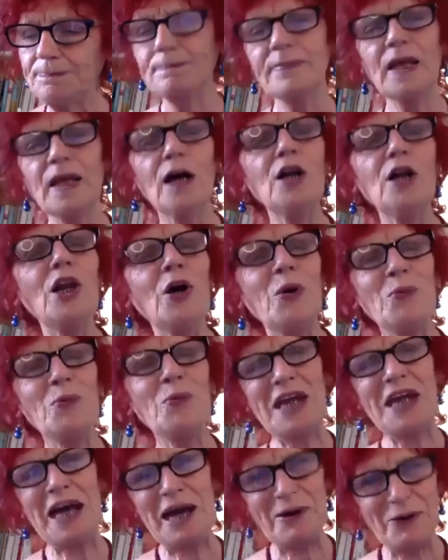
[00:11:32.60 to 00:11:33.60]
Alone
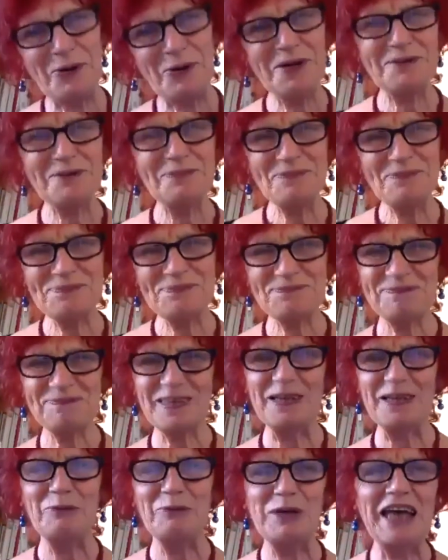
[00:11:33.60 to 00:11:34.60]
now.
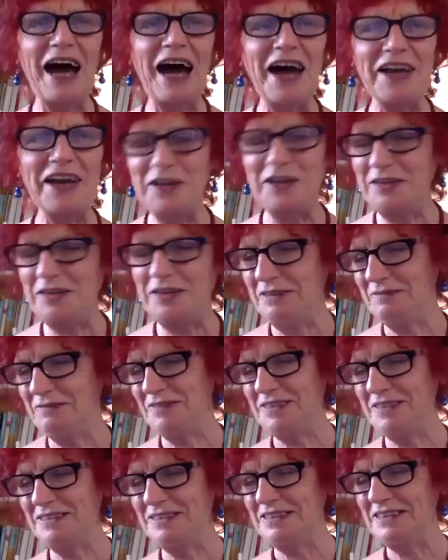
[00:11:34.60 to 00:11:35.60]
With iron,
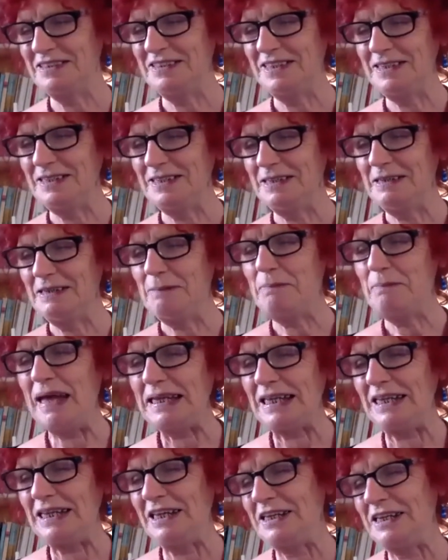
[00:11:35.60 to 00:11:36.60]

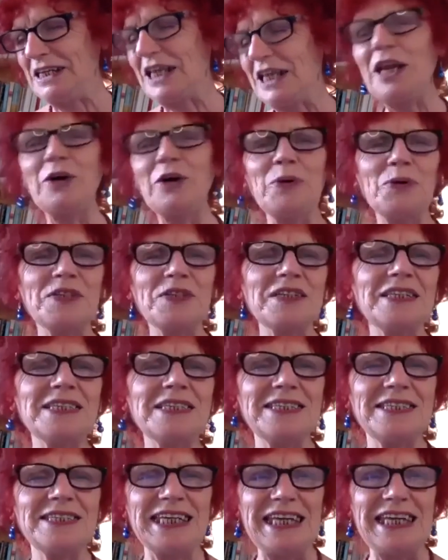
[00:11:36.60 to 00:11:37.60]
metal and clothes and
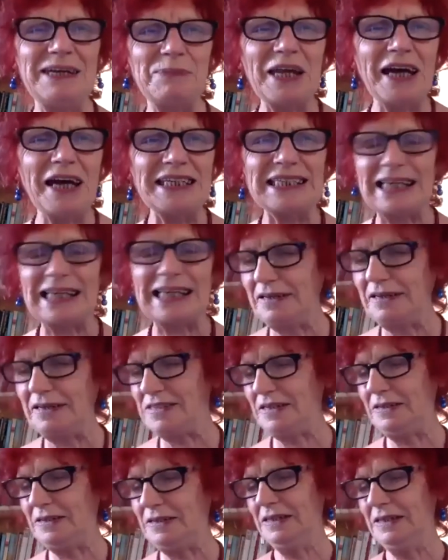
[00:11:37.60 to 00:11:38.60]
steam, nice
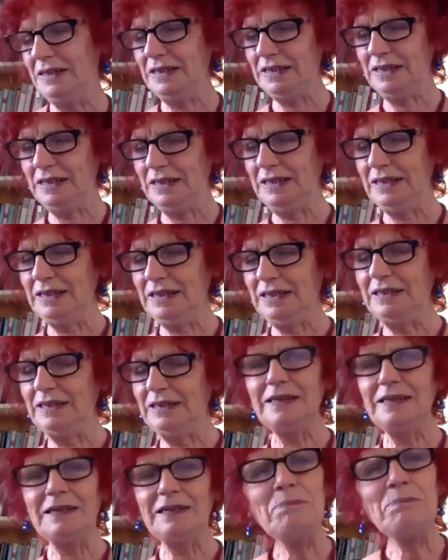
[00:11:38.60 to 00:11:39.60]
clatter,
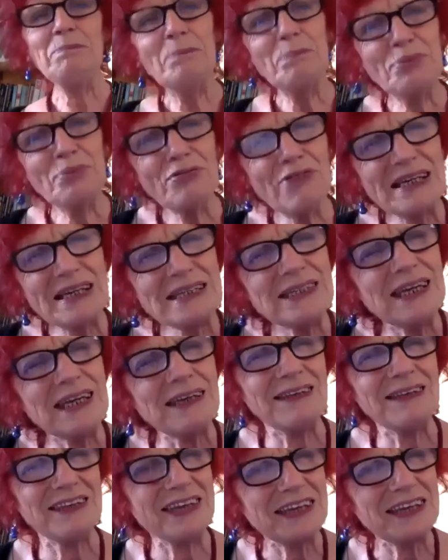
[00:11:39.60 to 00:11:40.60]
and
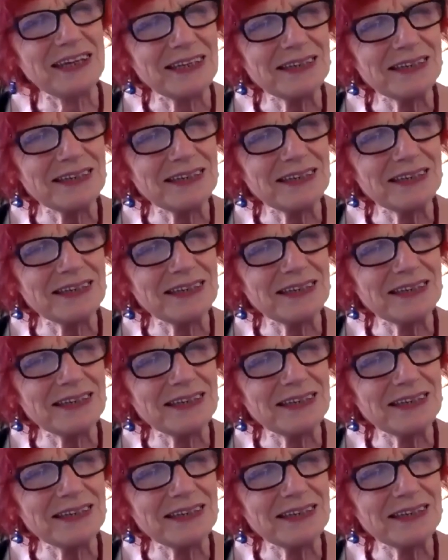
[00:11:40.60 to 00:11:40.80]
pressing things.